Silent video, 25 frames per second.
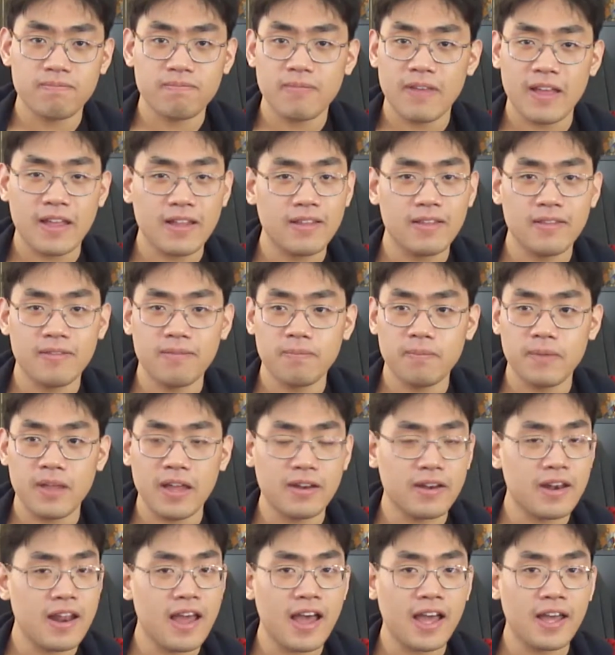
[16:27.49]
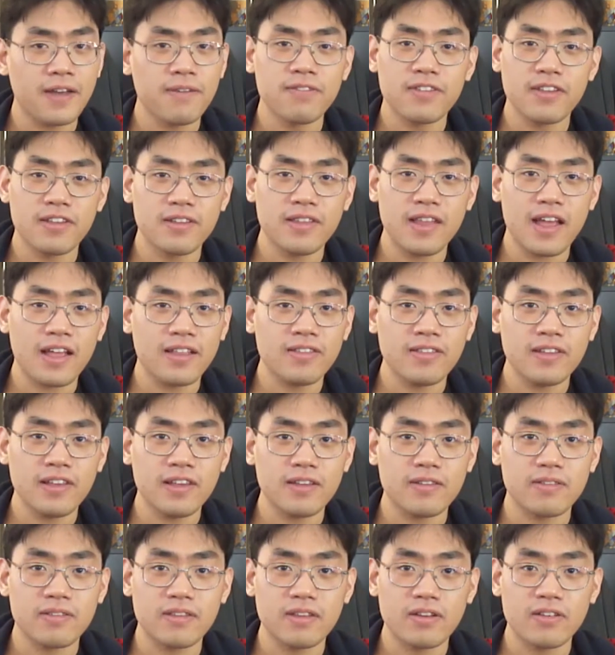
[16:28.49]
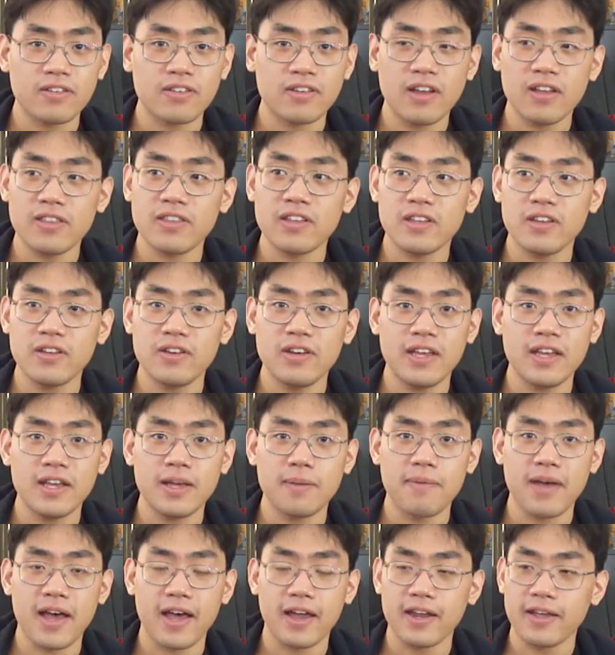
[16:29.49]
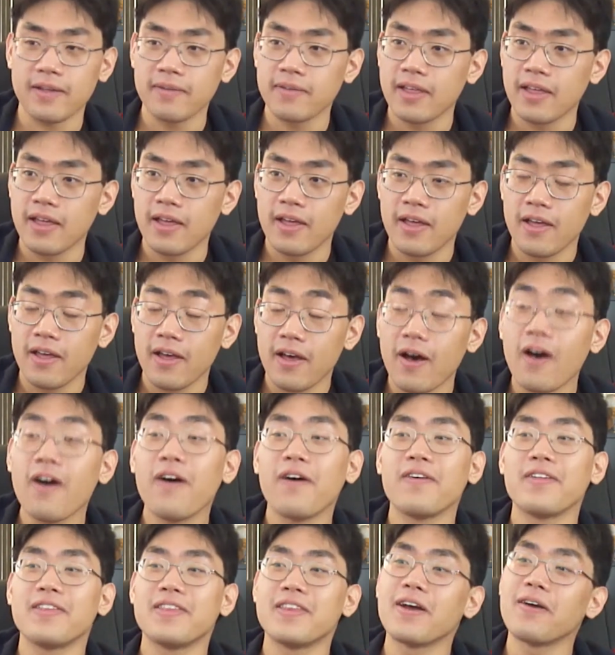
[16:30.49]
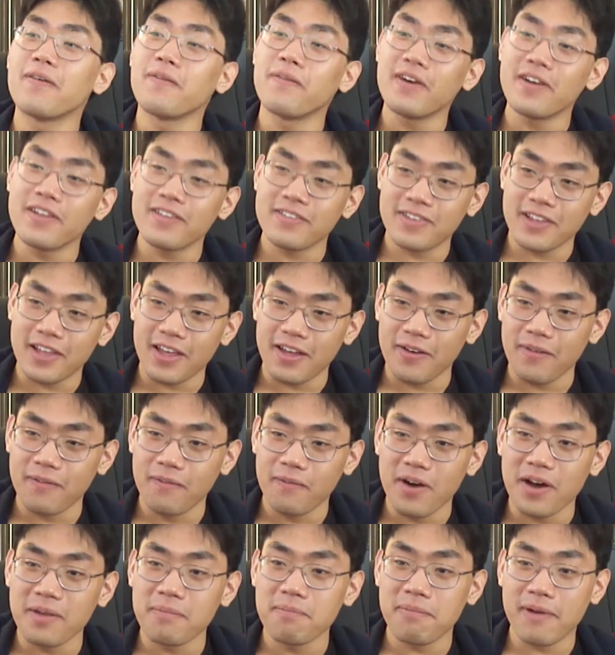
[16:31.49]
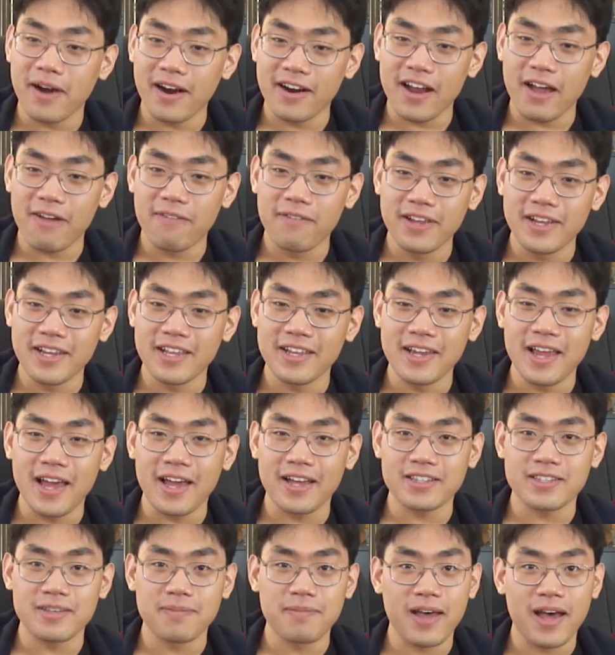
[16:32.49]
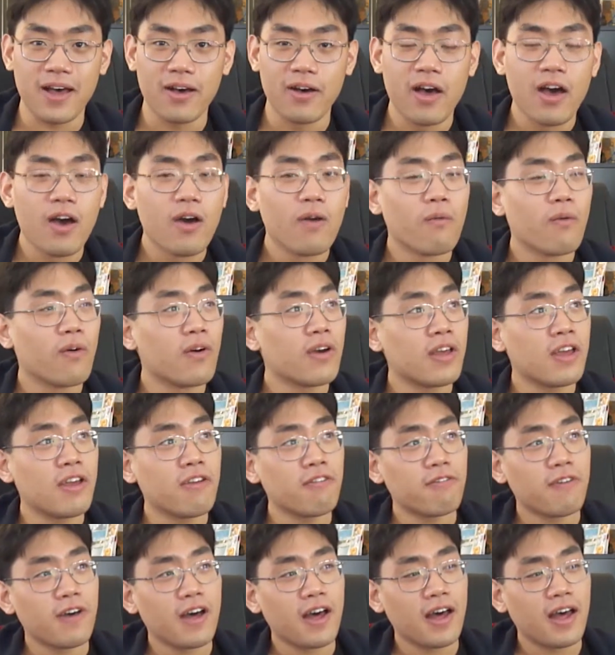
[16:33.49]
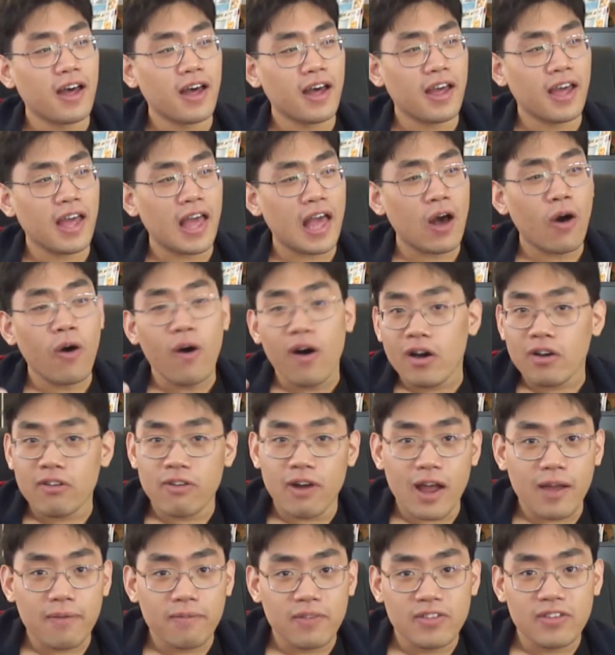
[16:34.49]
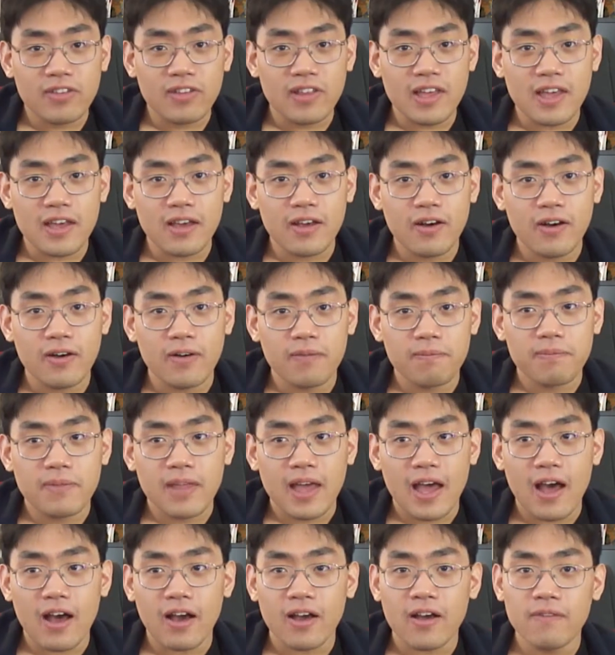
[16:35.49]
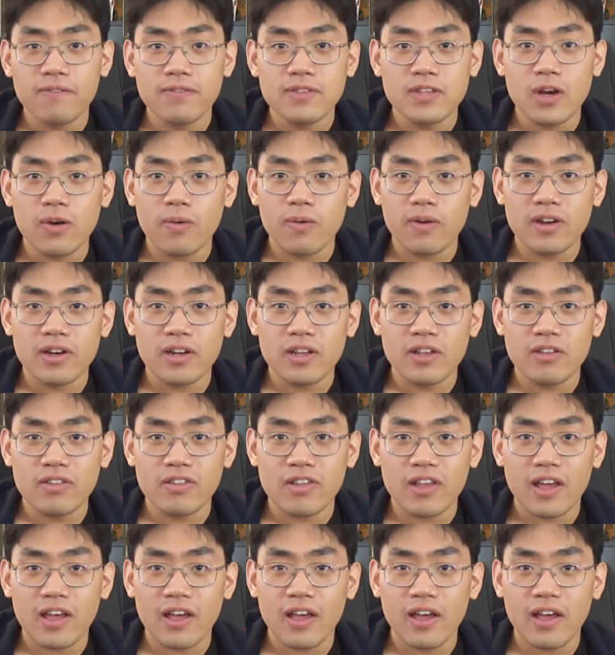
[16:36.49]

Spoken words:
and knives, and that's it. There's nothing unique about it. Oh, there was one part I really liked about, if all crime is legal, how come no one is,